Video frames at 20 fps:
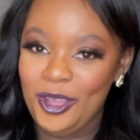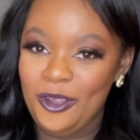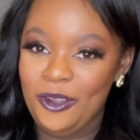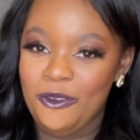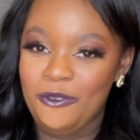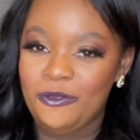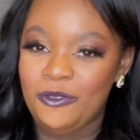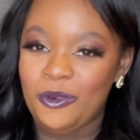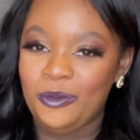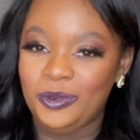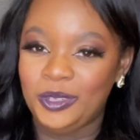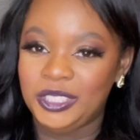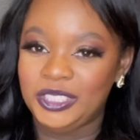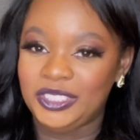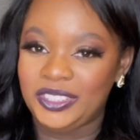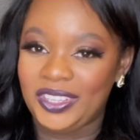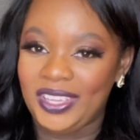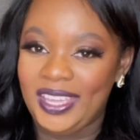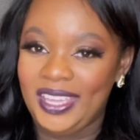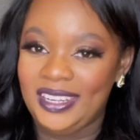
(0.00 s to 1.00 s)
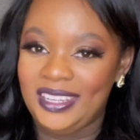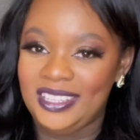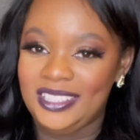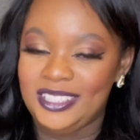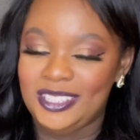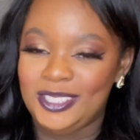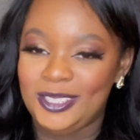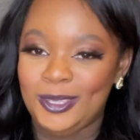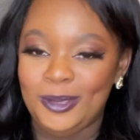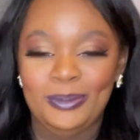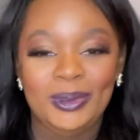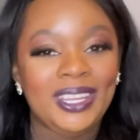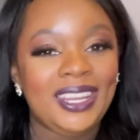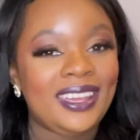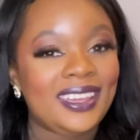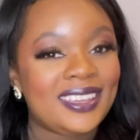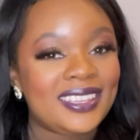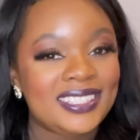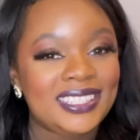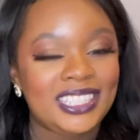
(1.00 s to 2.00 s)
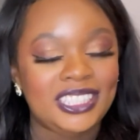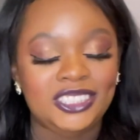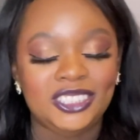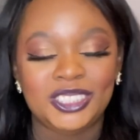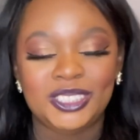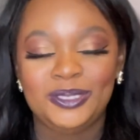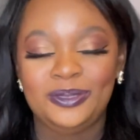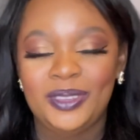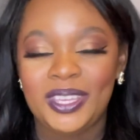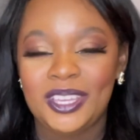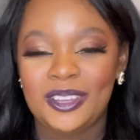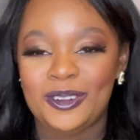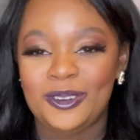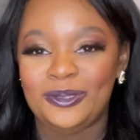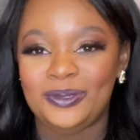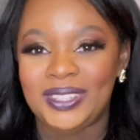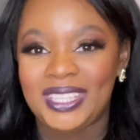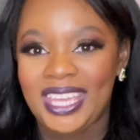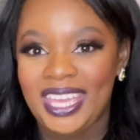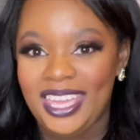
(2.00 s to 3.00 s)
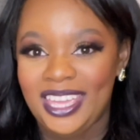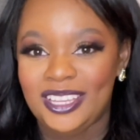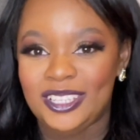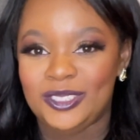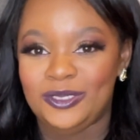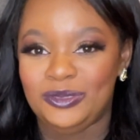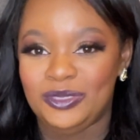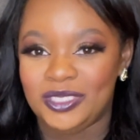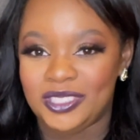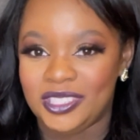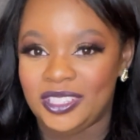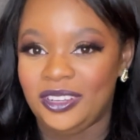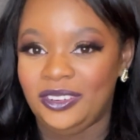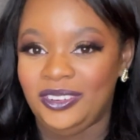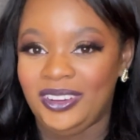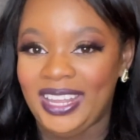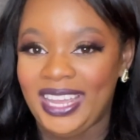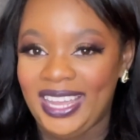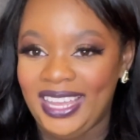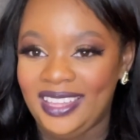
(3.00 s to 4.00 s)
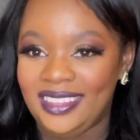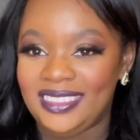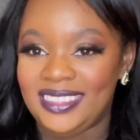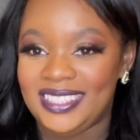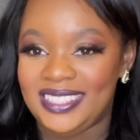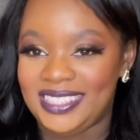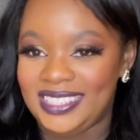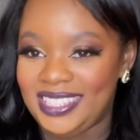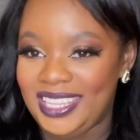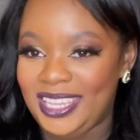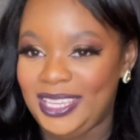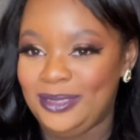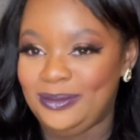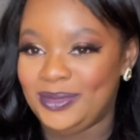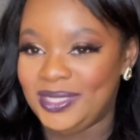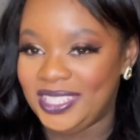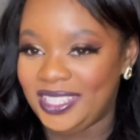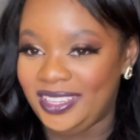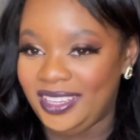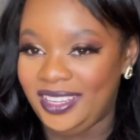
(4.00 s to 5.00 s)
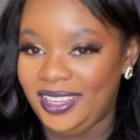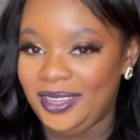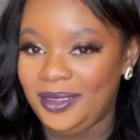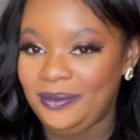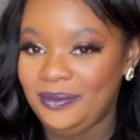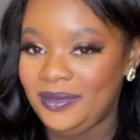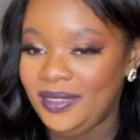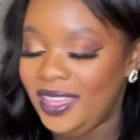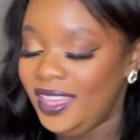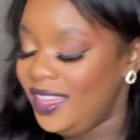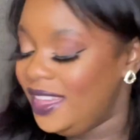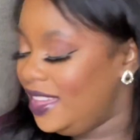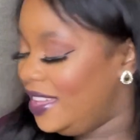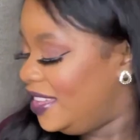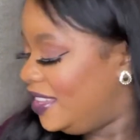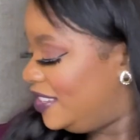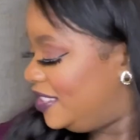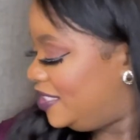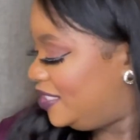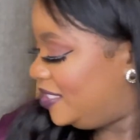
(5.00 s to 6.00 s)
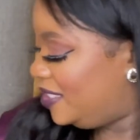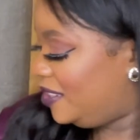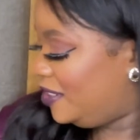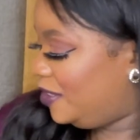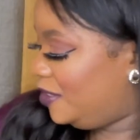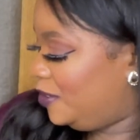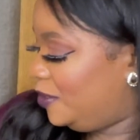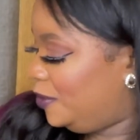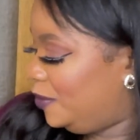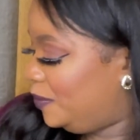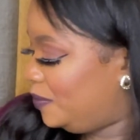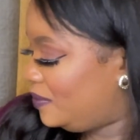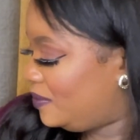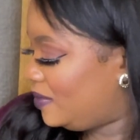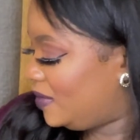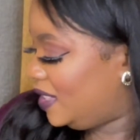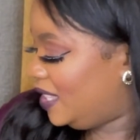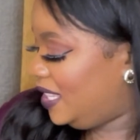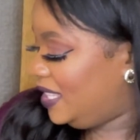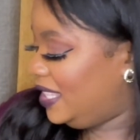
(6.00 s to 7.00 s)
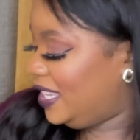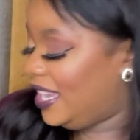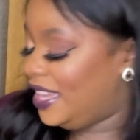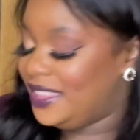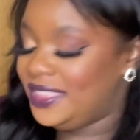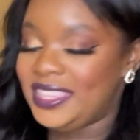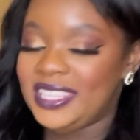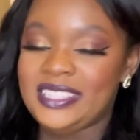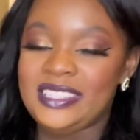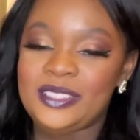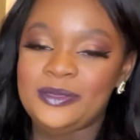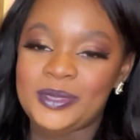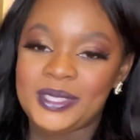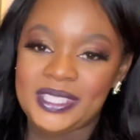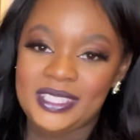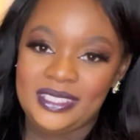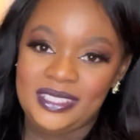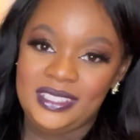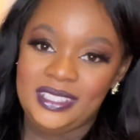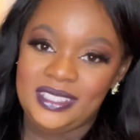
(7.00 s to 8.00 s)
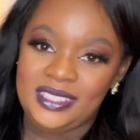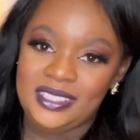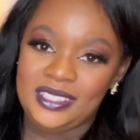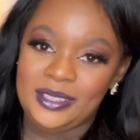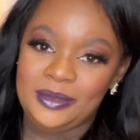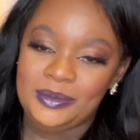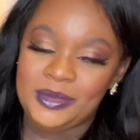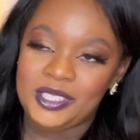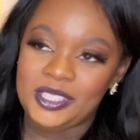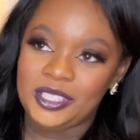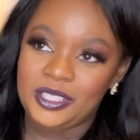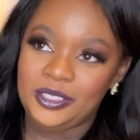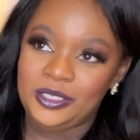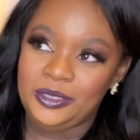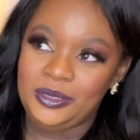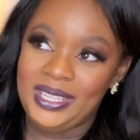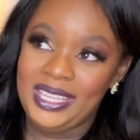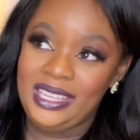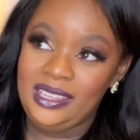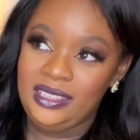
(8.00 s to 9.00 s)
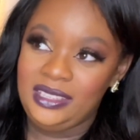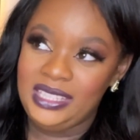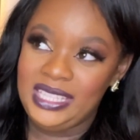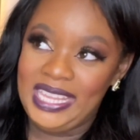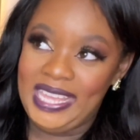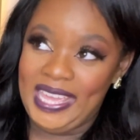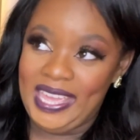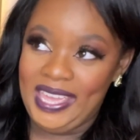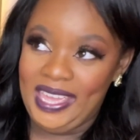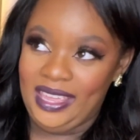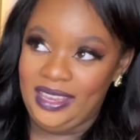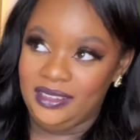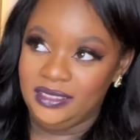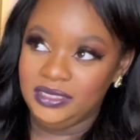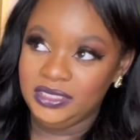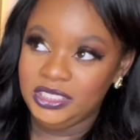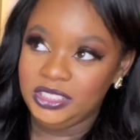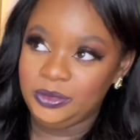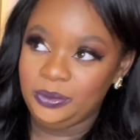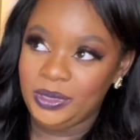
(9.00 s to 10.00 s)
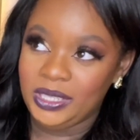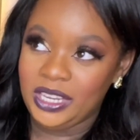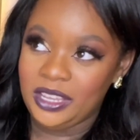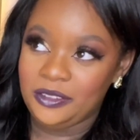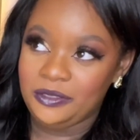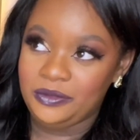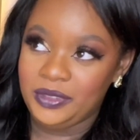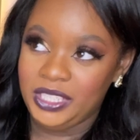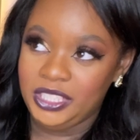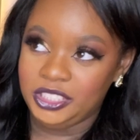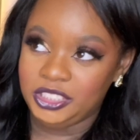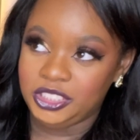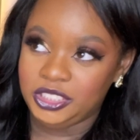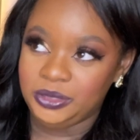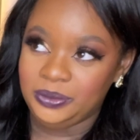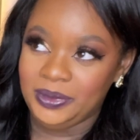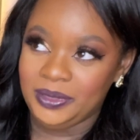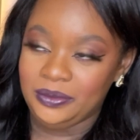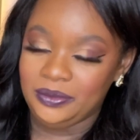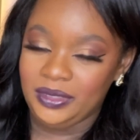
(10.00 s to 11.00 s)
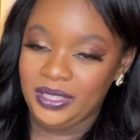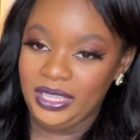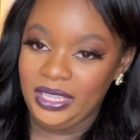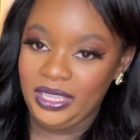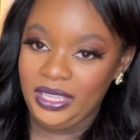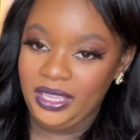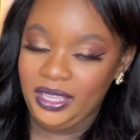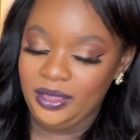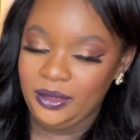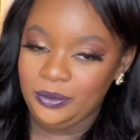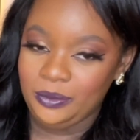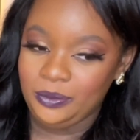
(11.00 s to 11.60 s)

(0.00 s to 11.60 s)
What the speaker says: for what you're getting into, but like I said, just think of the end result at the same time. So yeah, this was the system. So in the end, when I finished with it,